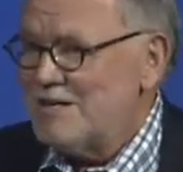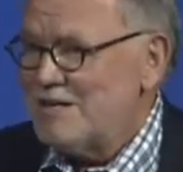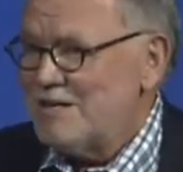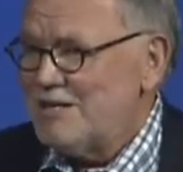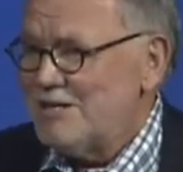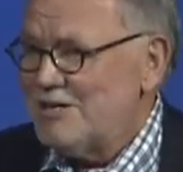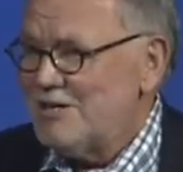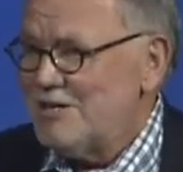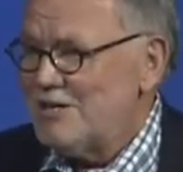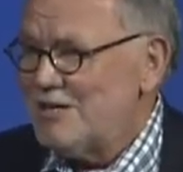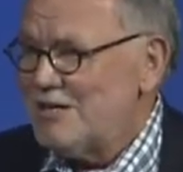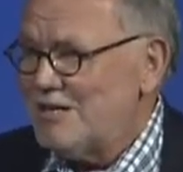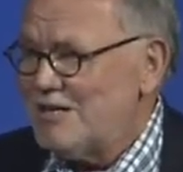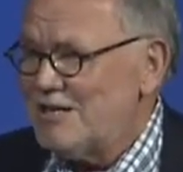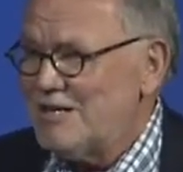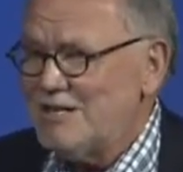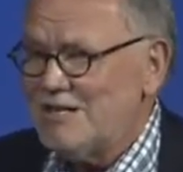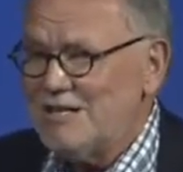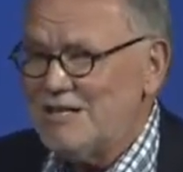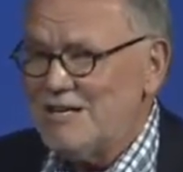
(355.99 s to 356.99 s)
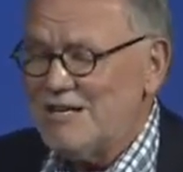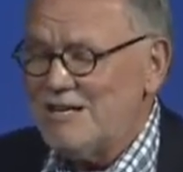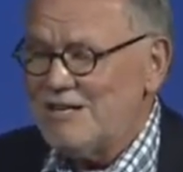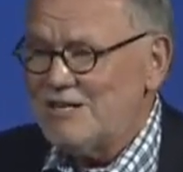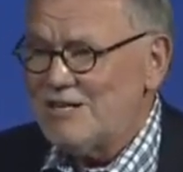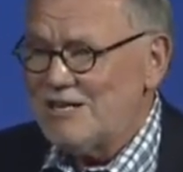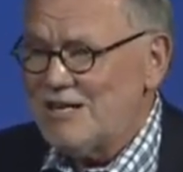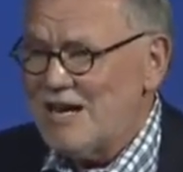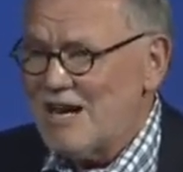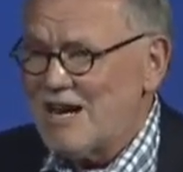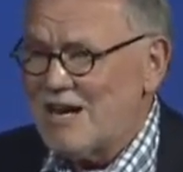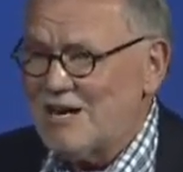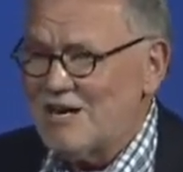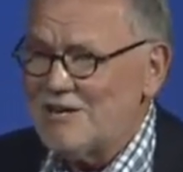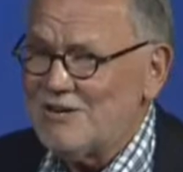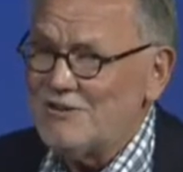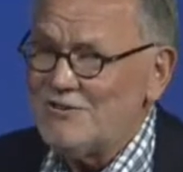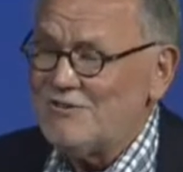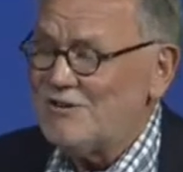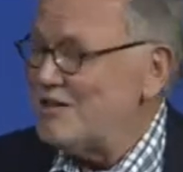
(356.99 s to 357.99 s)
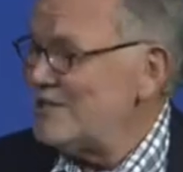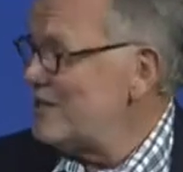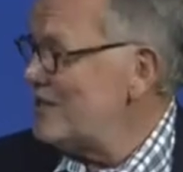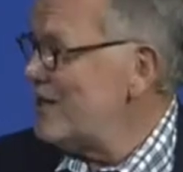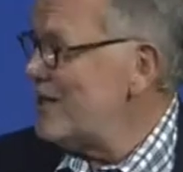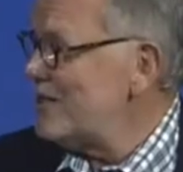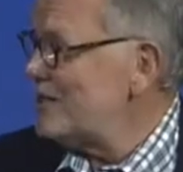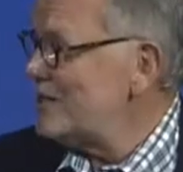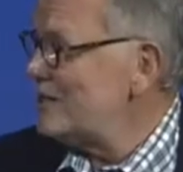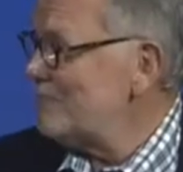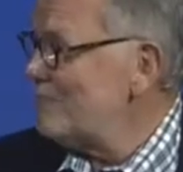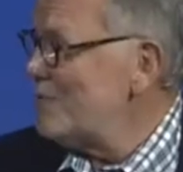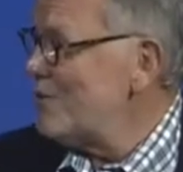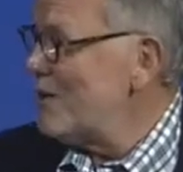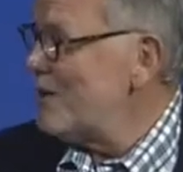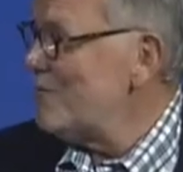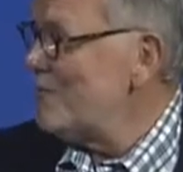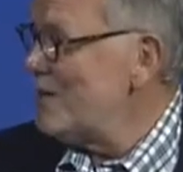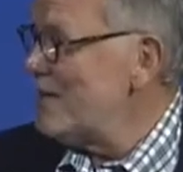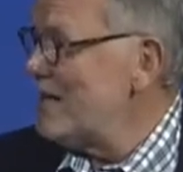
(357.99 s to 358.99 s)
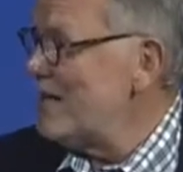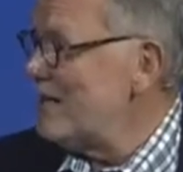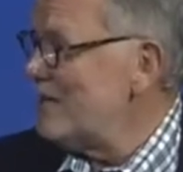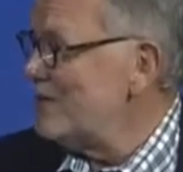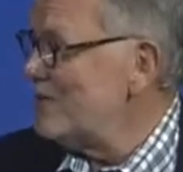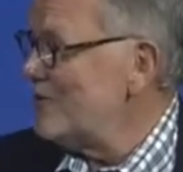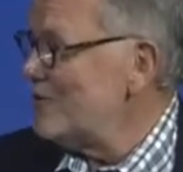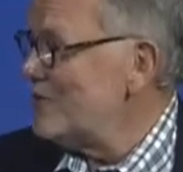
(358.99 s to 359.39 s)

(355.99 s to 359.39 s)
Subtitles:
it costs more money, no